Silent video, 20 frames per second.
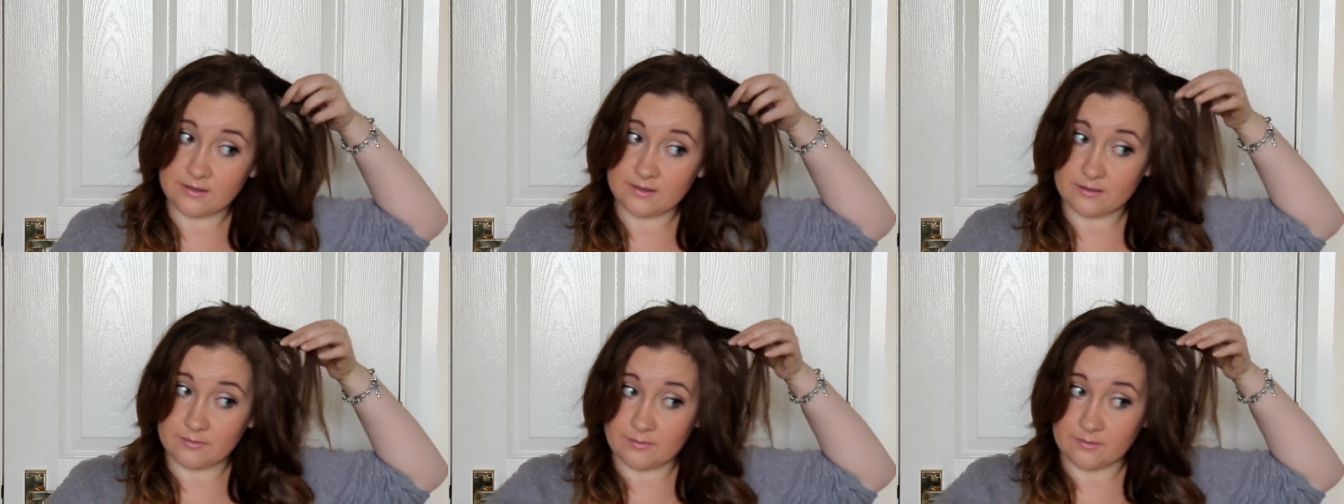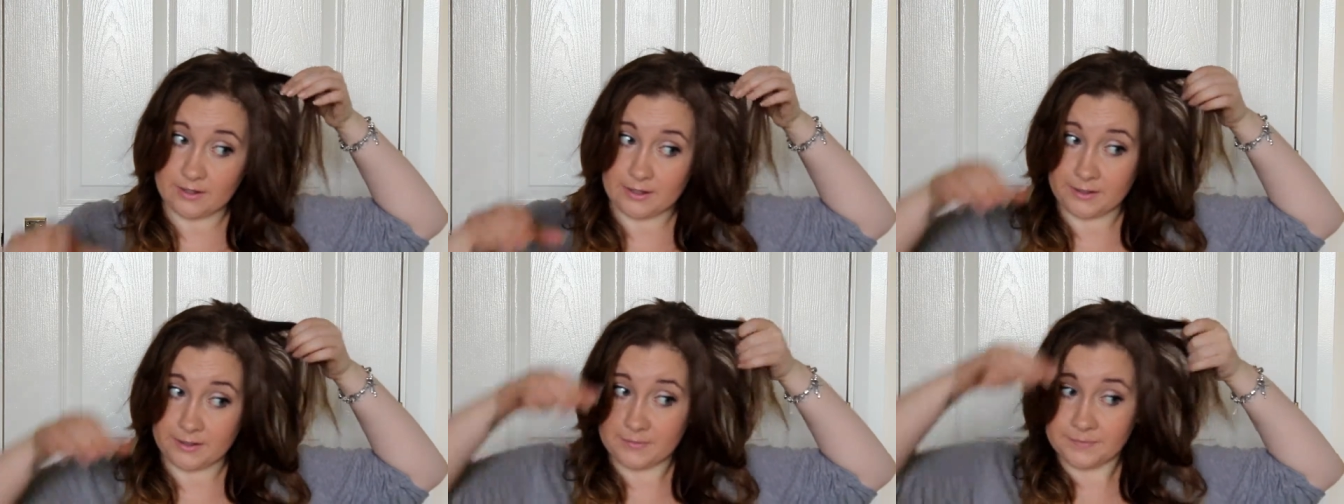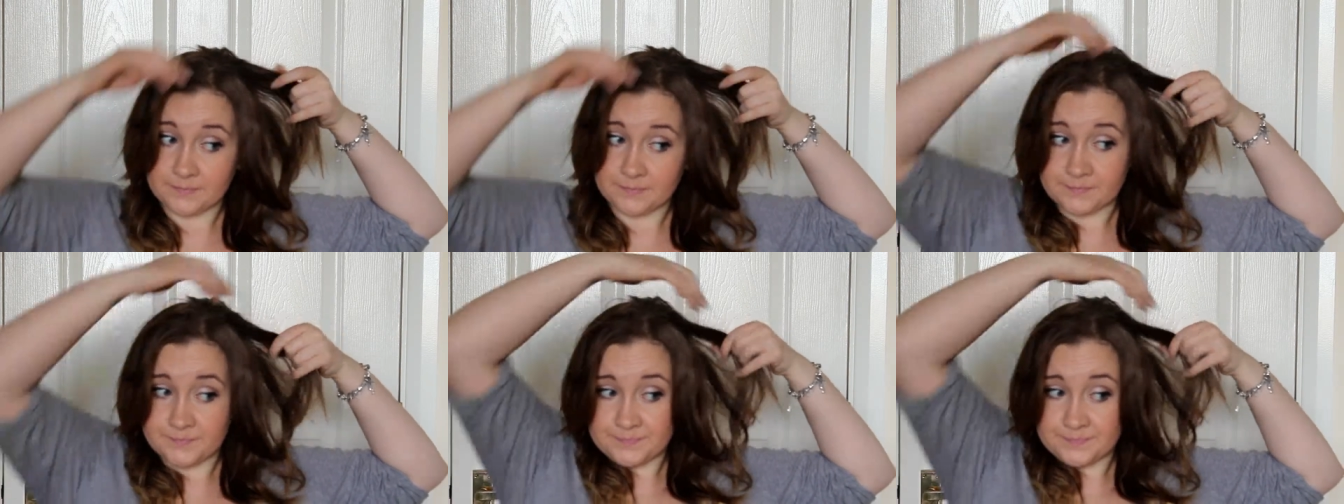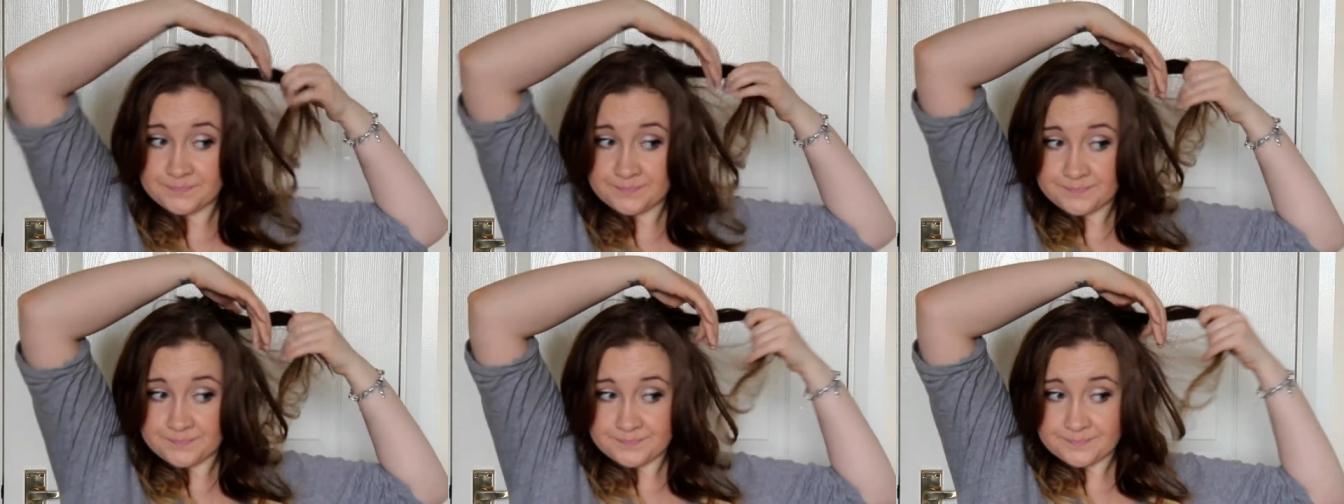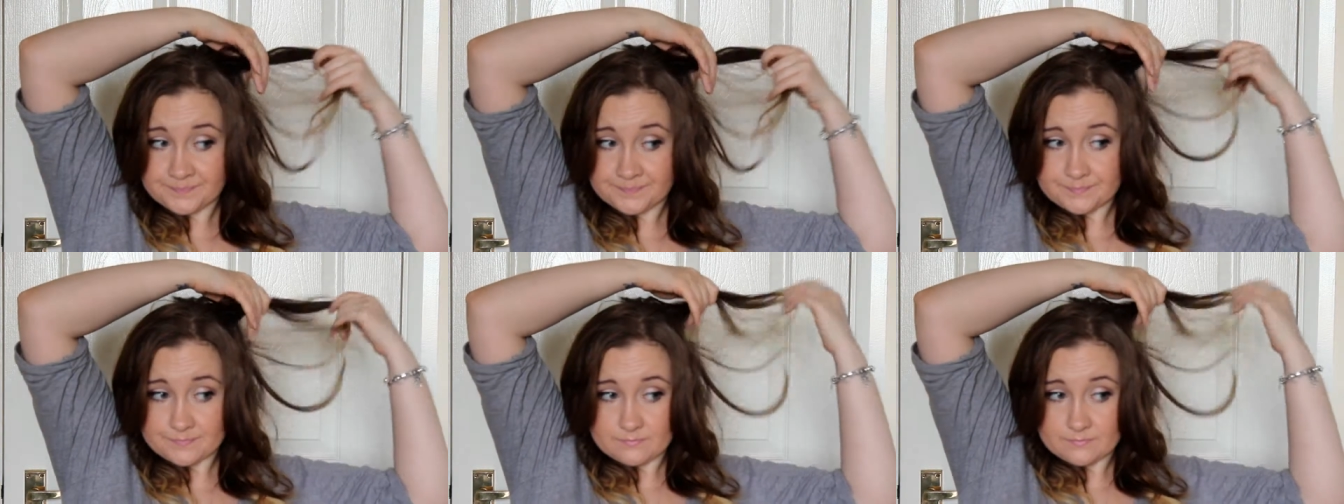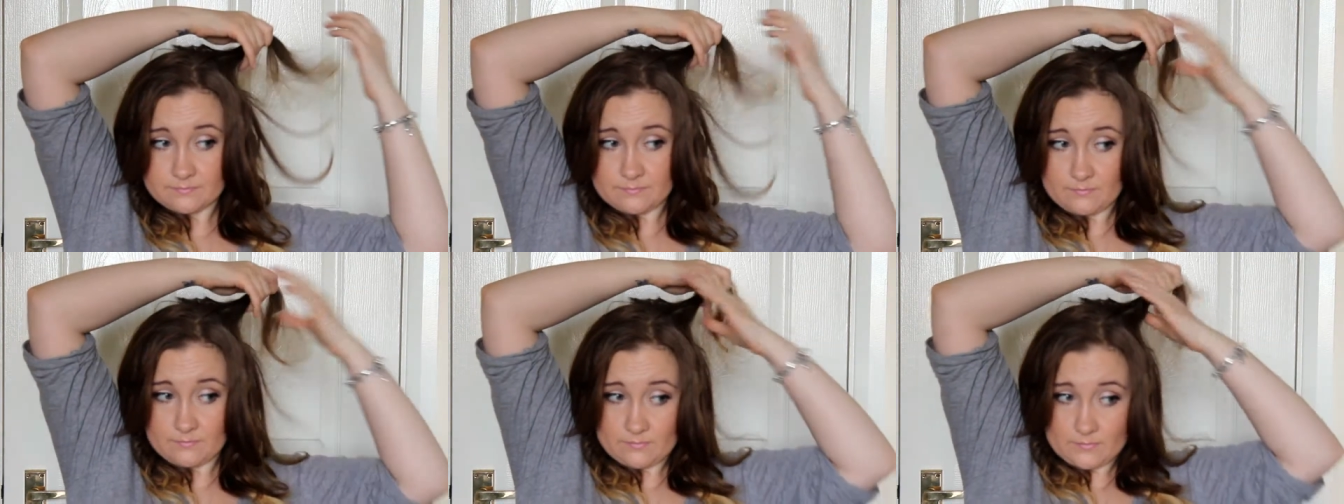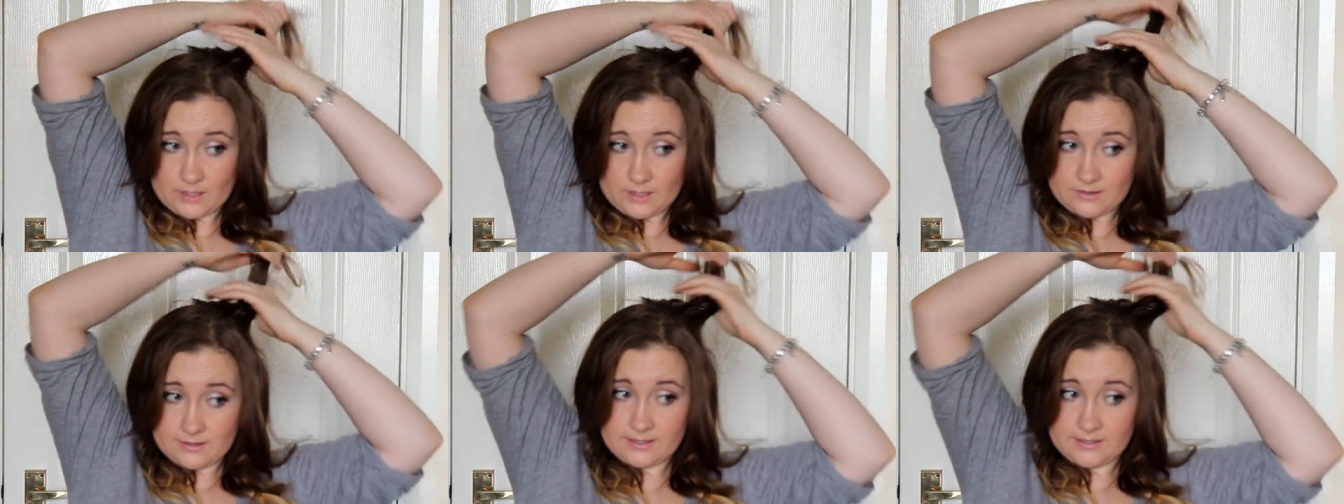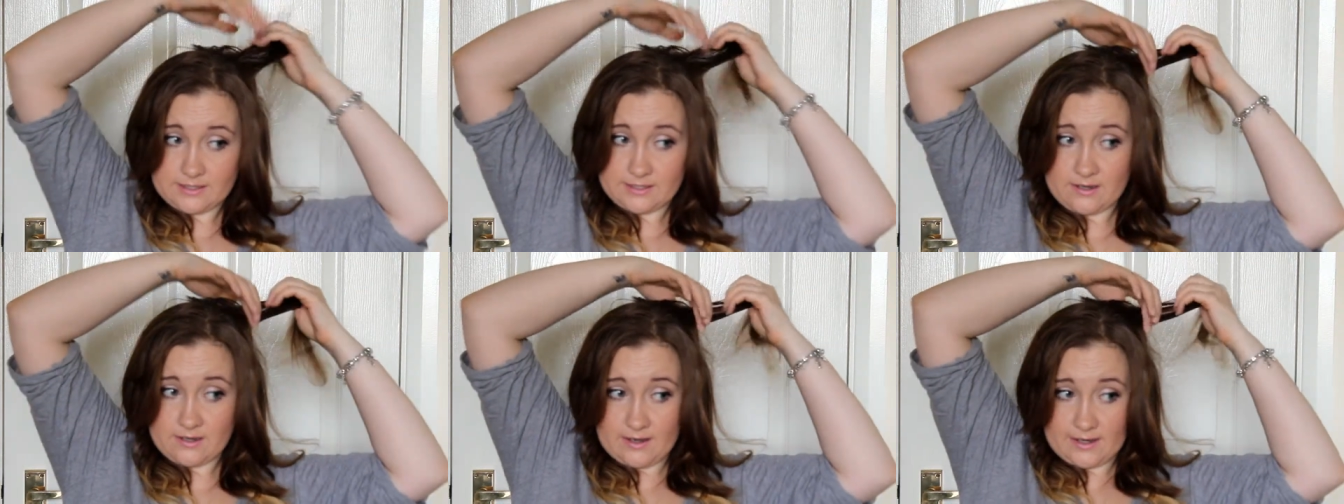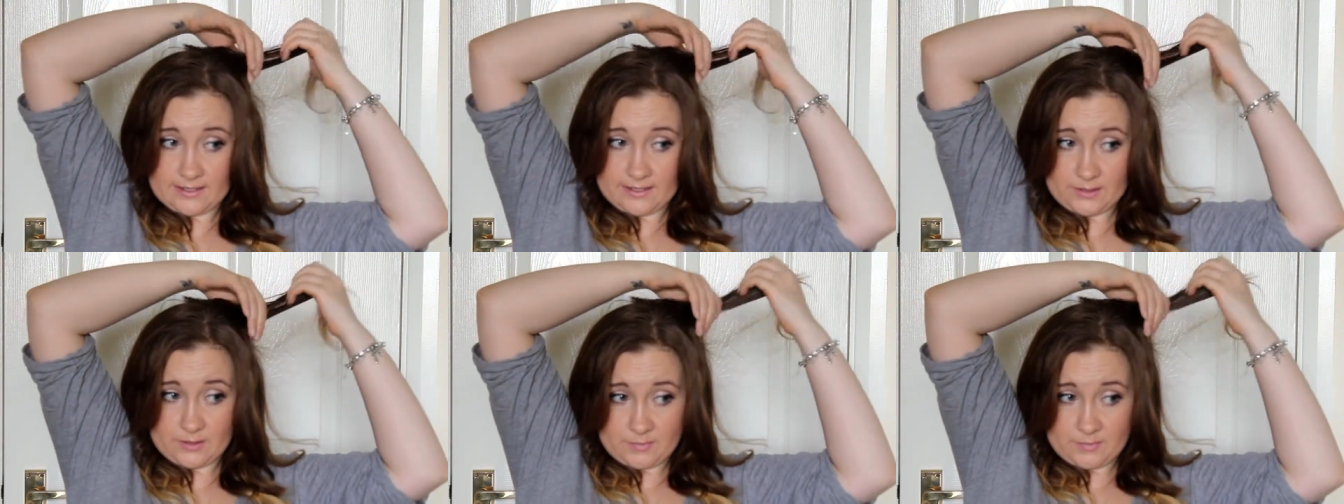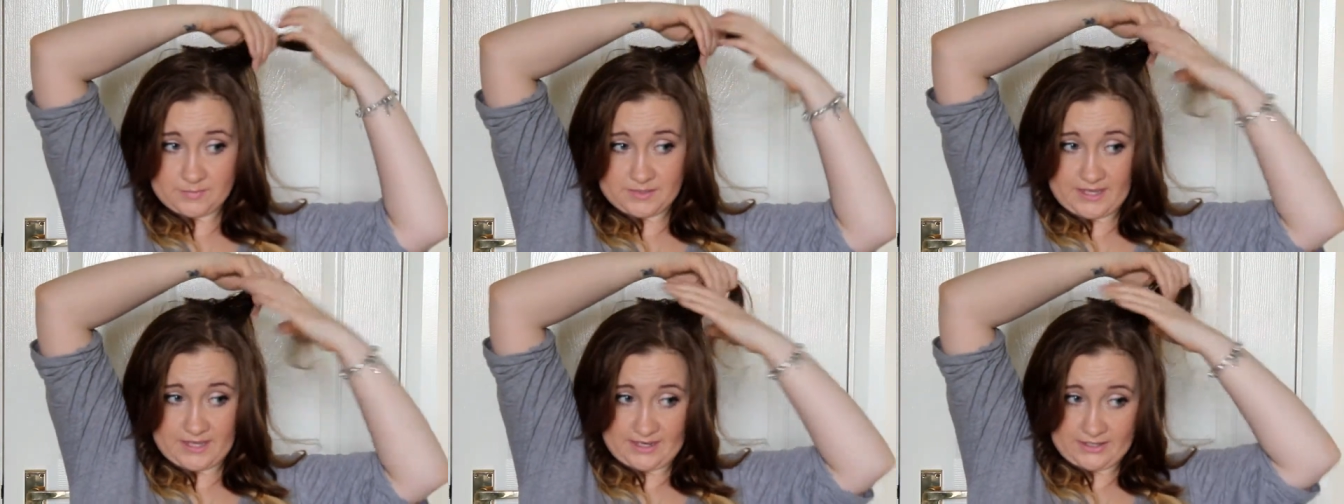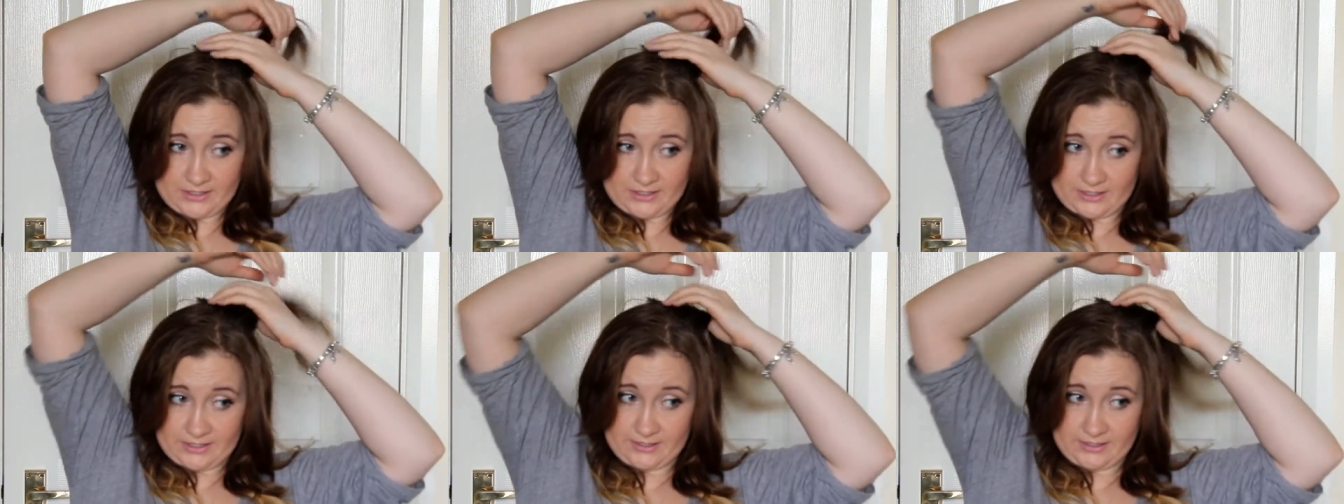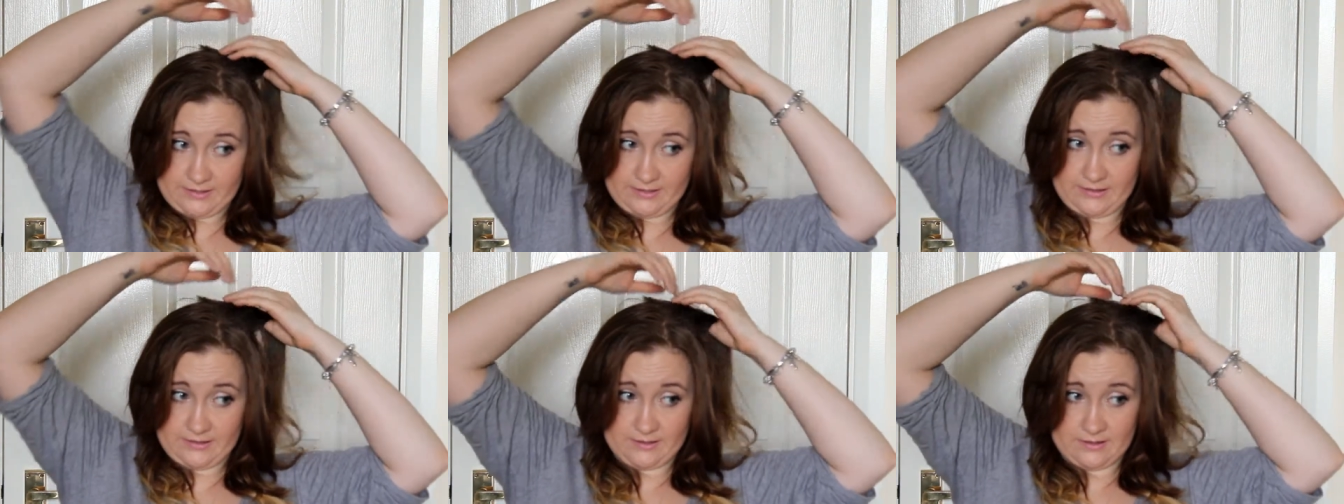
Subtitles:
through the entire top section